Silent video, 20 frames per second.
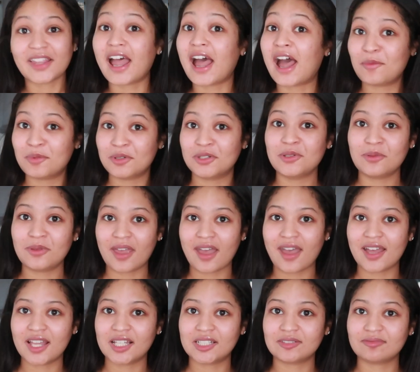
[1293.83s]
I would do
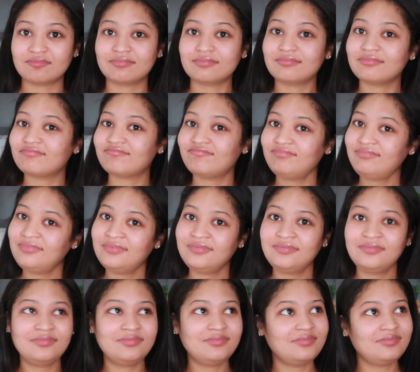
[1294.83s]
that. Mm,
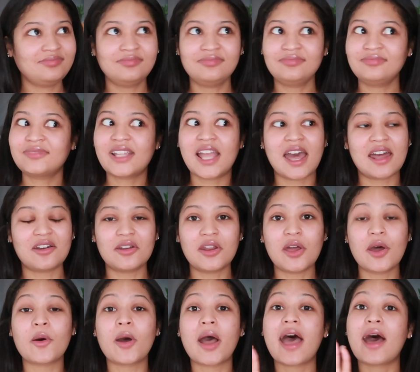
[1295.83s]
I don't
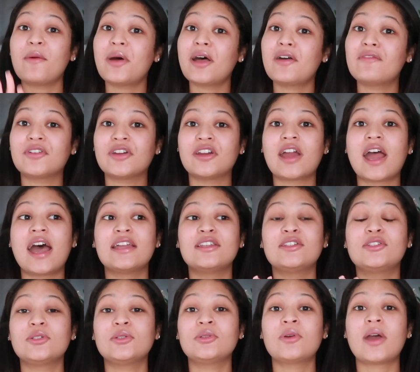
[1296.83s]
know. However, I
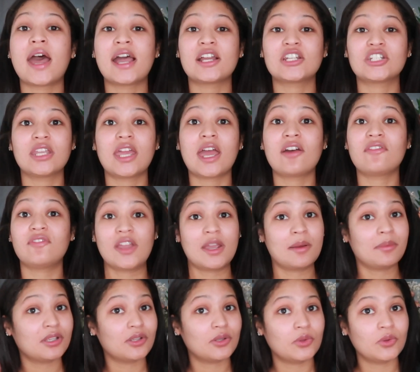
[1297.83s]
do actually have
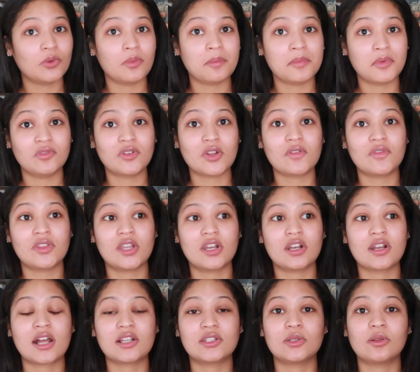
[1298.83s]
family who moved over there
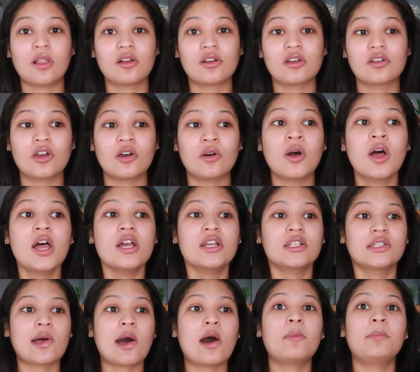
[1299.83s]
not too long ago.
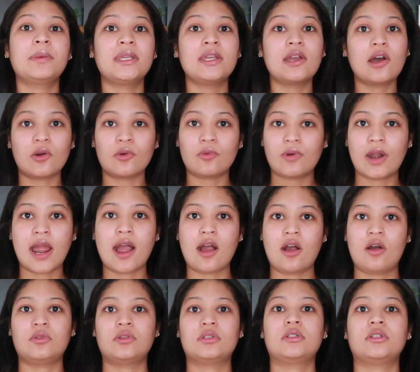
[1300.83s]
So I'll be
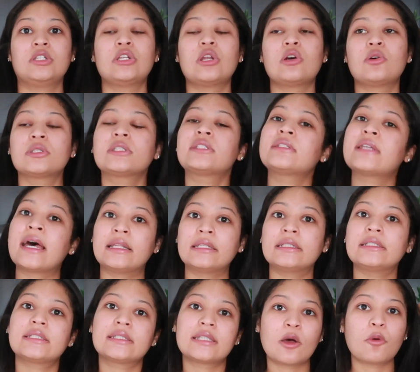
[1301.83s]
around, you know, at
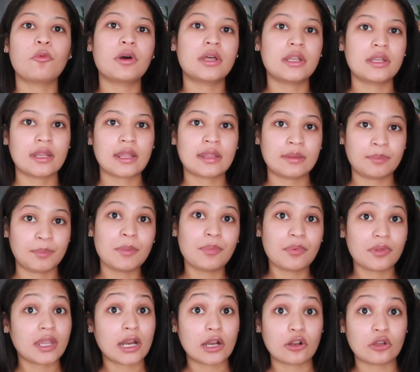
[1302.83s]
least someone,
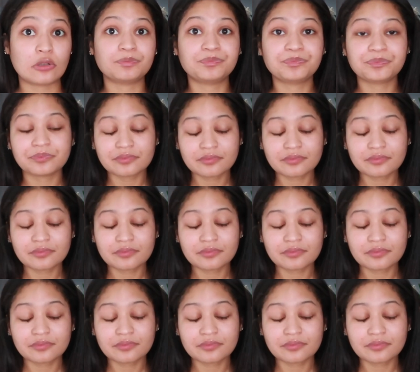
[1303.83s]
people that I know